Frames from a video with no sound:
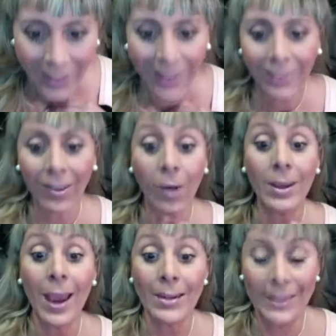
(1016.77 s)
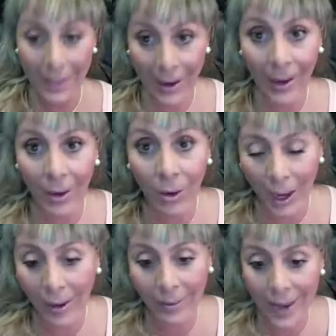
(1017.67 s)
So yes,
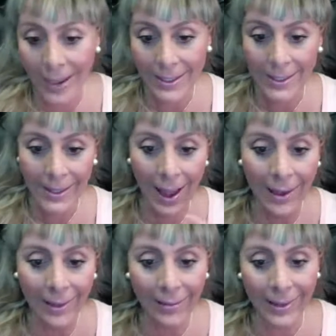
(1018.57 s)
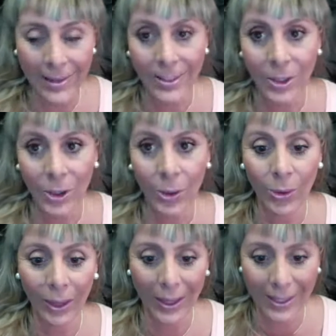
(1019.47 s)
okay, yes, I can test you,
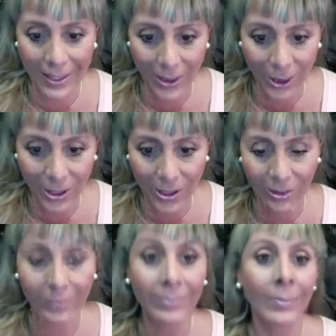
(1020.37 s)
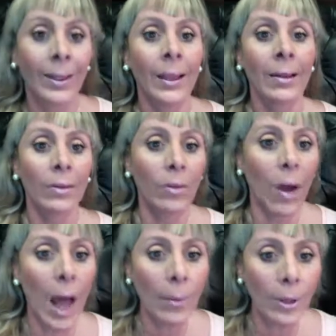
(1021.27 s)
Liz, also. So
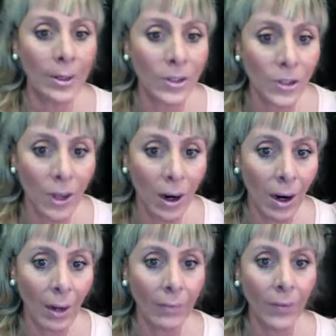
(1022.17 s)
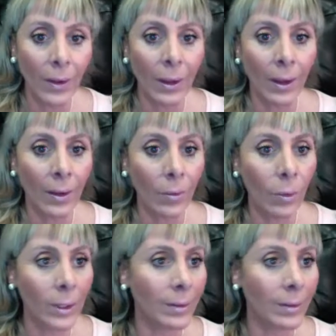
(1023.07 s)
I'm going to start with,